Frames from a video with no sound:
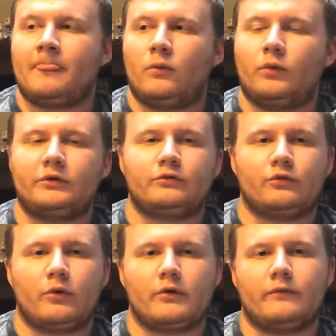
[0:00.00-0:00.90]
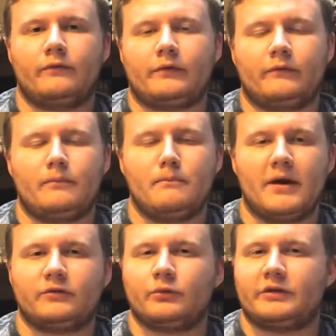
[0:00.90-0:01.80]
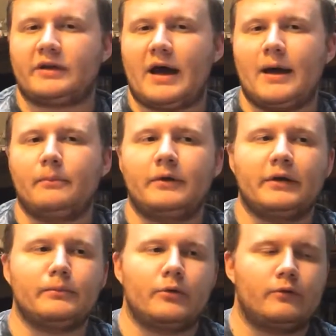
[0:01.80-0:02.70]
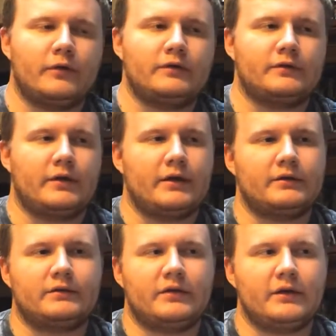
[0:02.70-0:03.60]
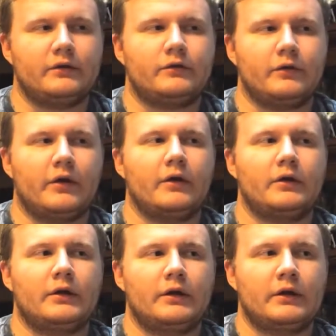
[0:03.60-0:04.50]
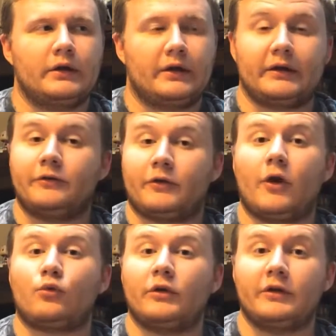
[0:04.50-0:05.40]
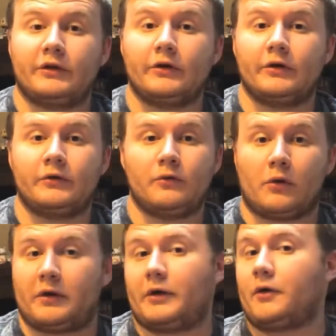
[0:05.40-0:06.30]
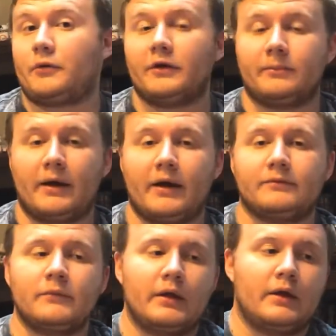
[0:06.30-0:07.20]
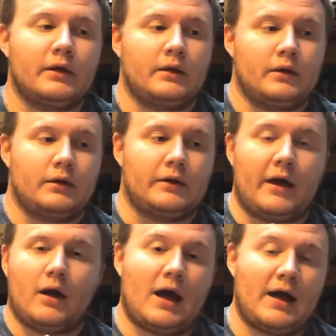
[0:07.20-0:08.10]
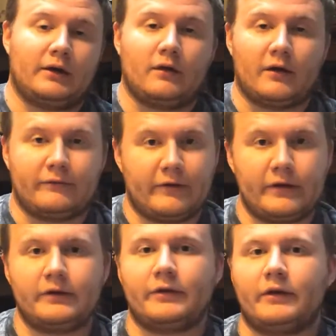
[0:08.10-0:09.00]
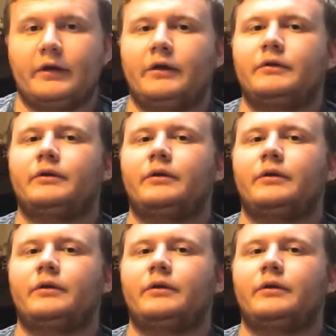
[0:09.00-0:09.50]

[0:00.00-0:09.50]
When you sort of mess with time in movies, they tend to, it can either go really good or it can go really bad. Now, I had a lot of faith in